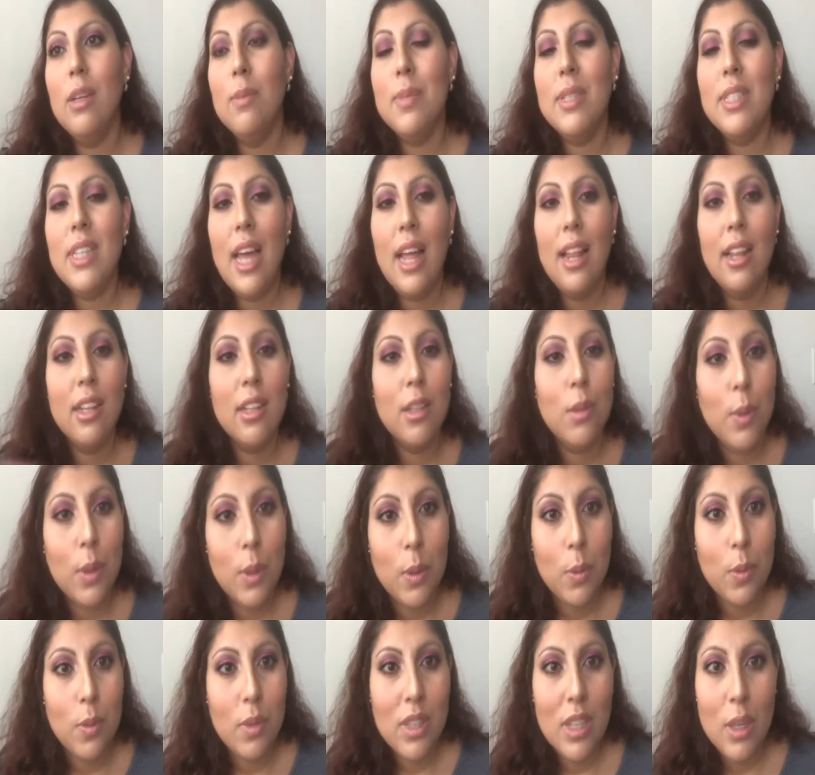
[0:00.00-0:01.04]
the metallic
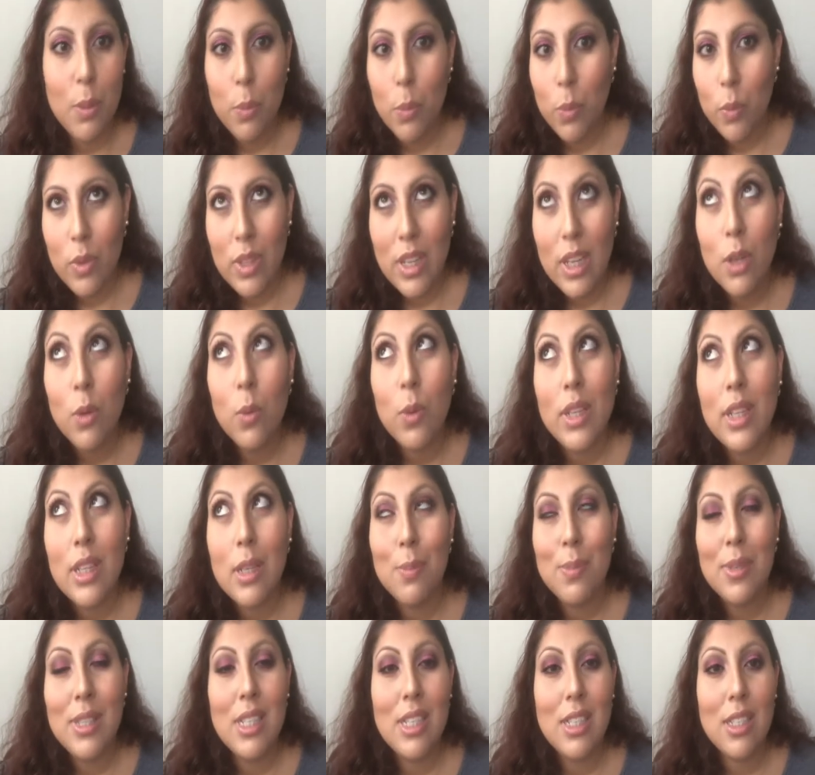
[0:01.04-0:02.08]

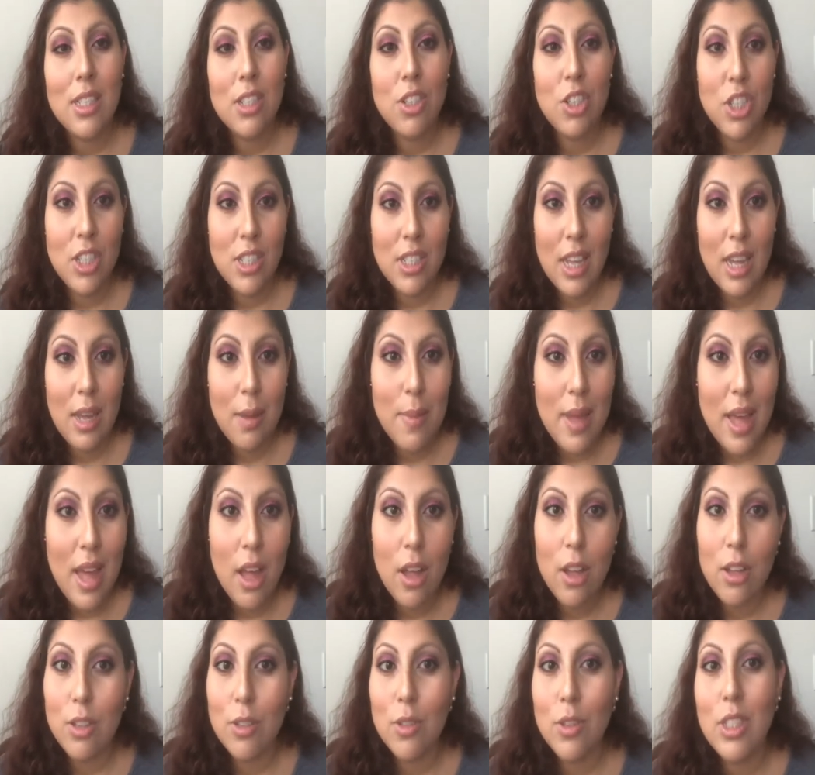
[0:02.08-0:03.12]
liquid lipsticks that just came
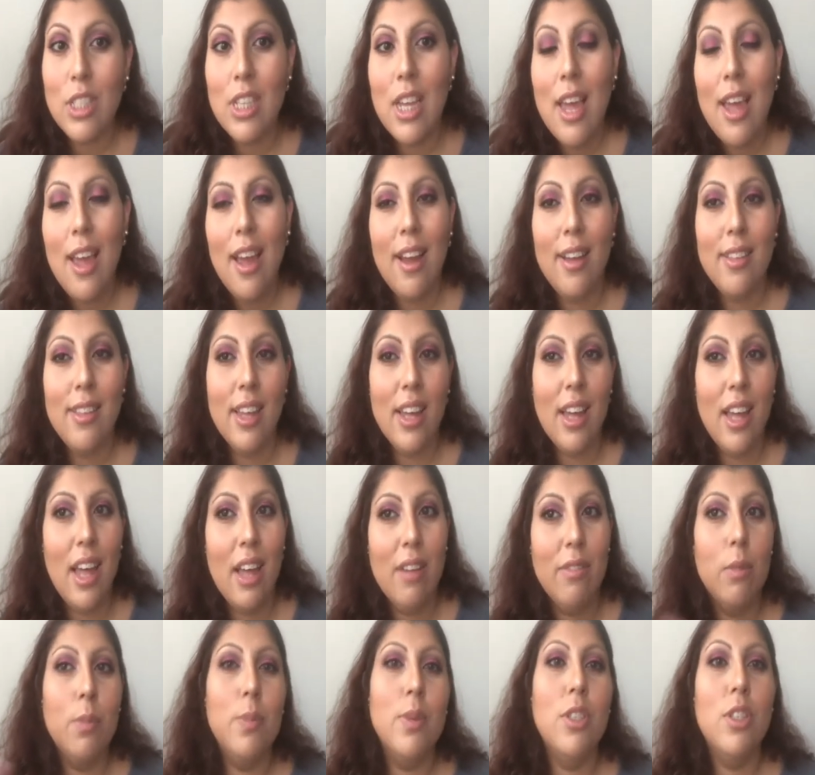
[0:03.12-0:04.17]
out, and they
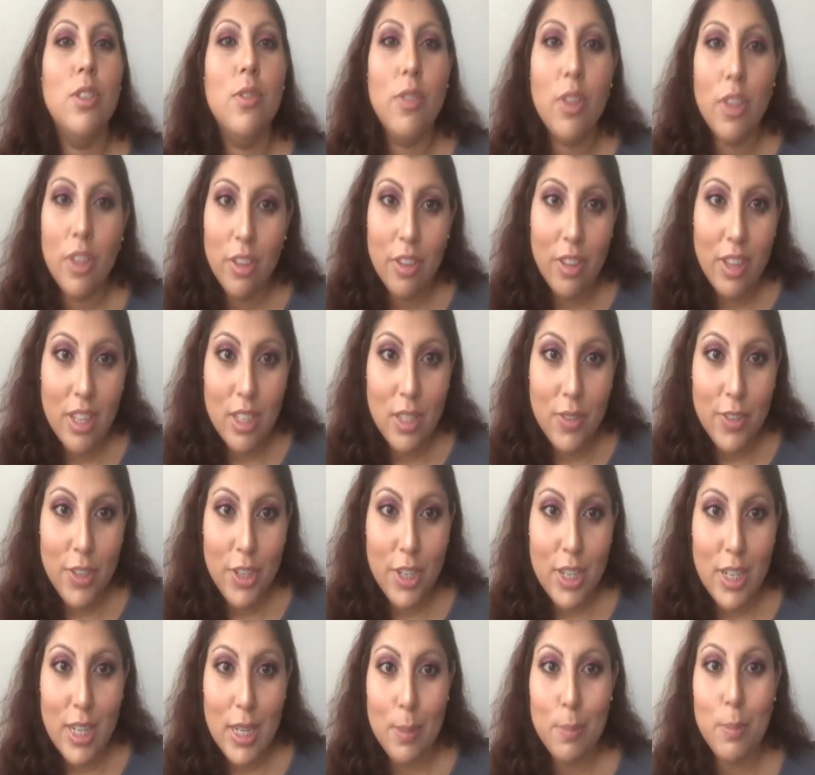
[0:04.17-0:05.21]
have a bunch of other things
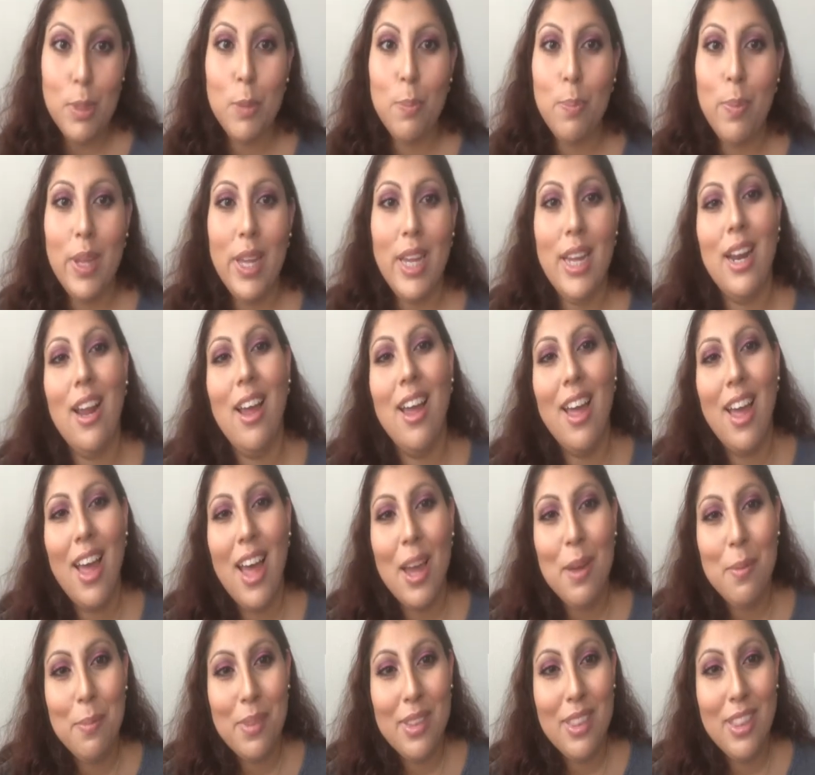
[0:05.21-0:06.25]
for your lips, but
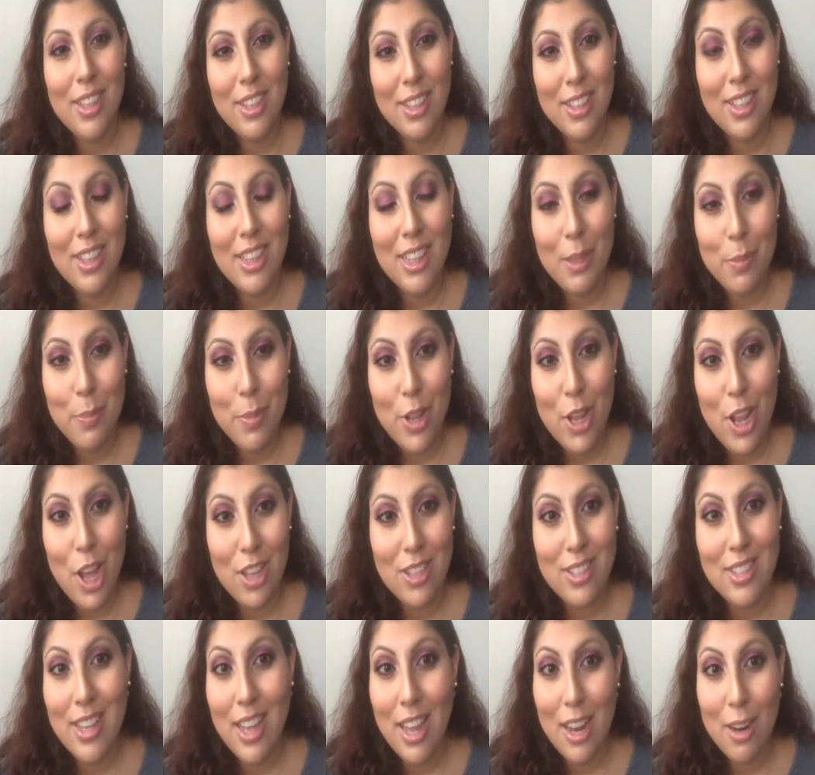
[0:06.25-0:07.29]
I'm in the lip
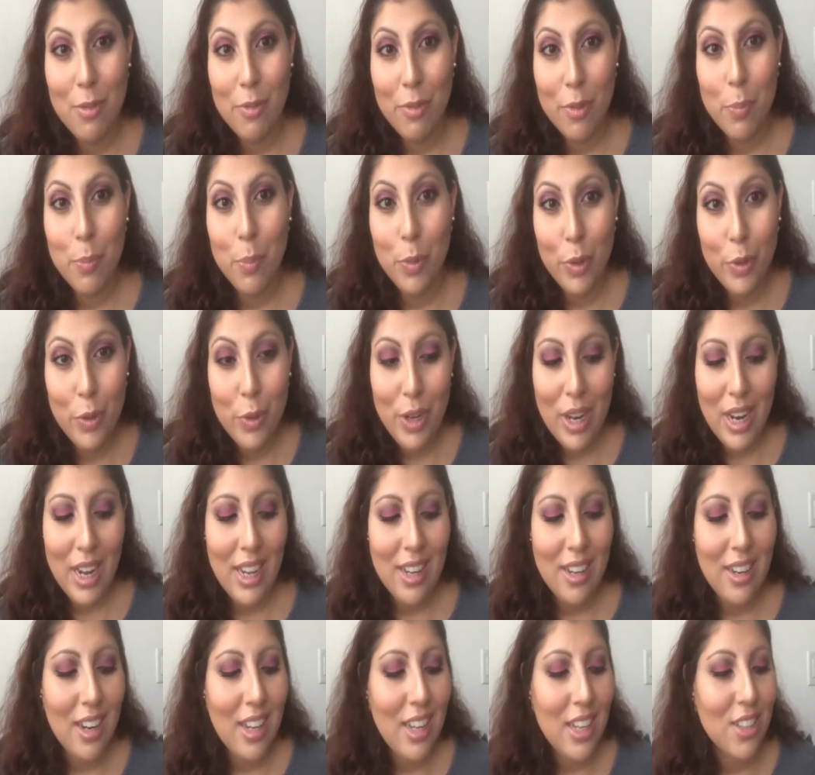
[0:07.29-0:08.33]
gloss kind of a mood
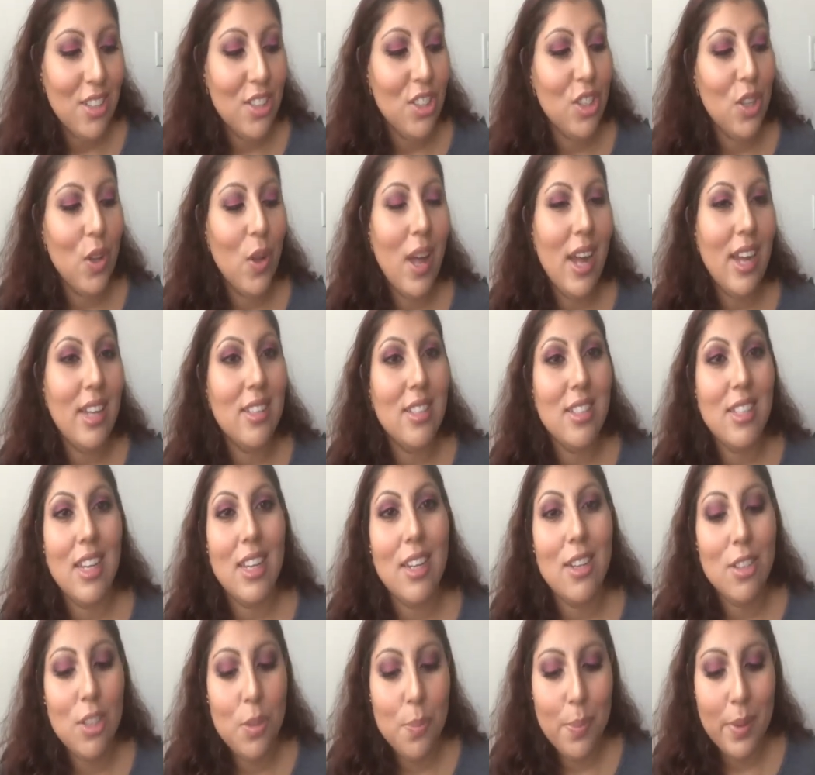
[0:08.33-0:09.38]
lately, so I
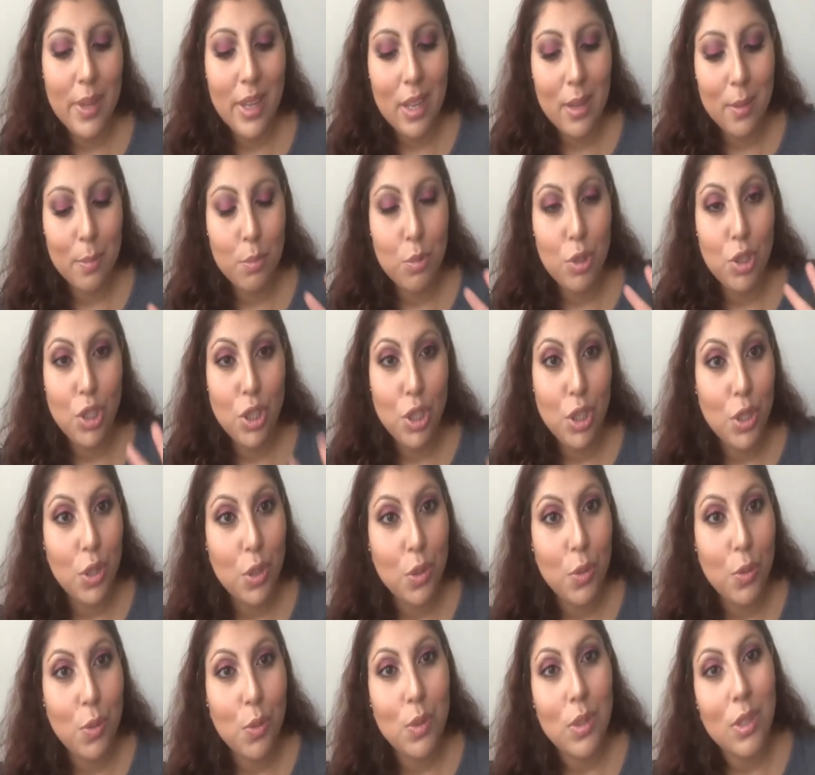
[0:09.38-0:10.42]
decided to pick up
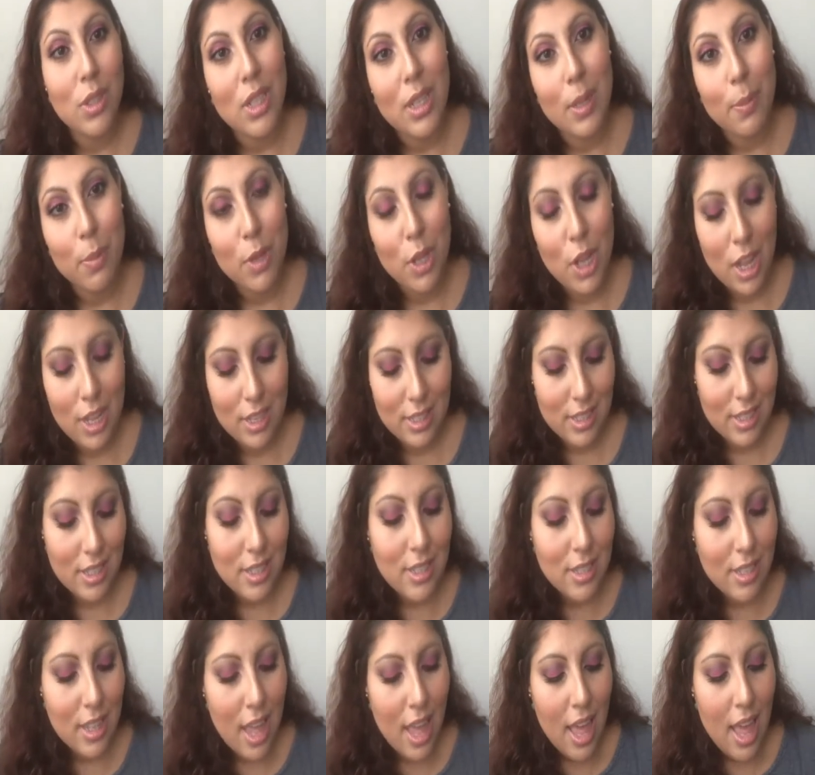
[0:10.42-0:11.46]
2 lip
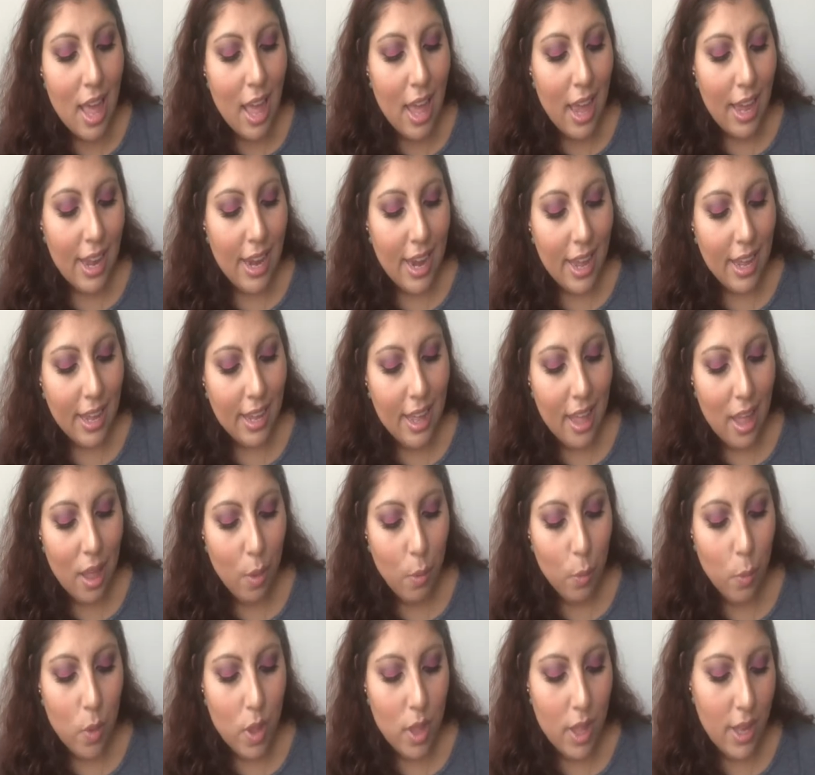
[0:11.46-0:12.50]
glosses, and I
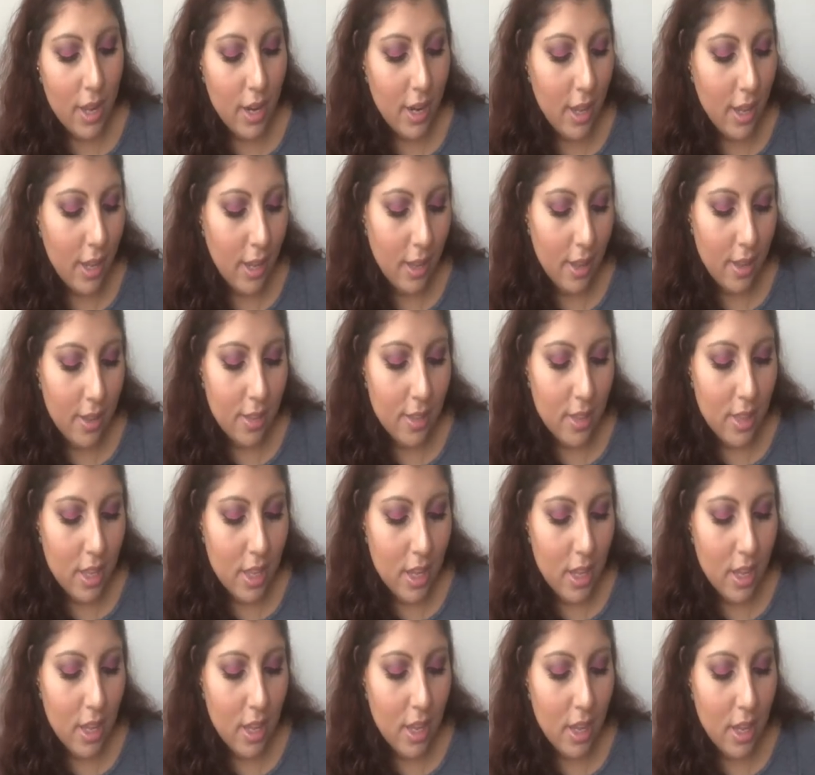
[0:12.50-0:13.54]
got one in
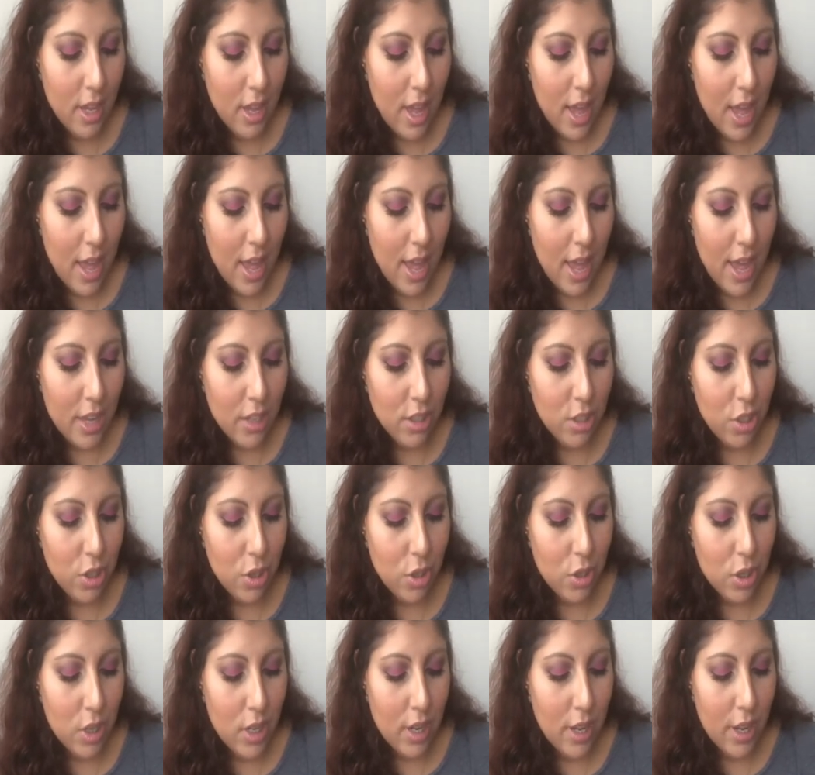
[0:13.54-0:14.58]
the
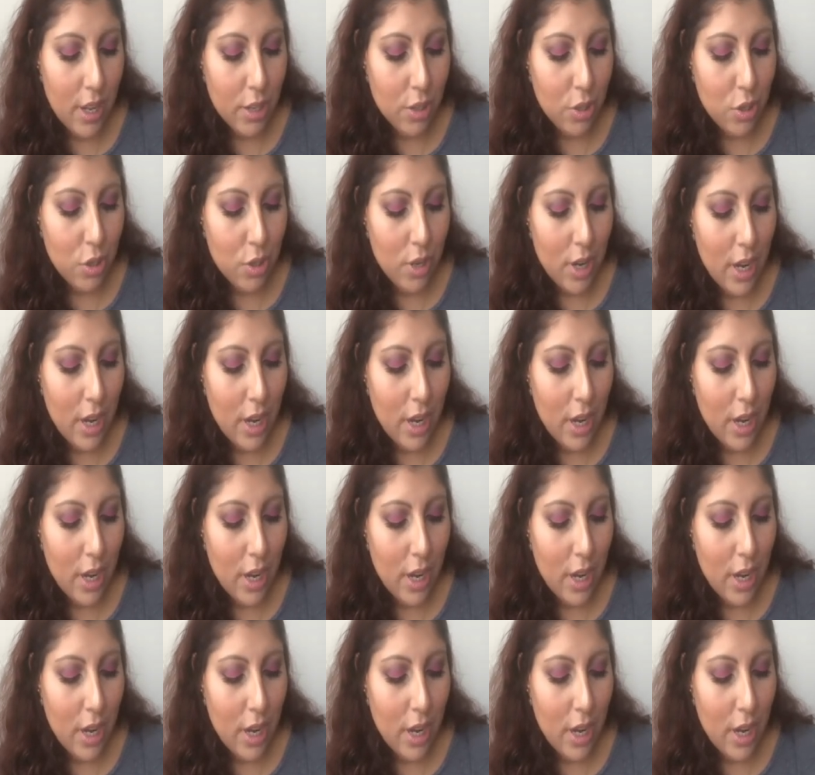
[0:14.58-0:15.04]
extra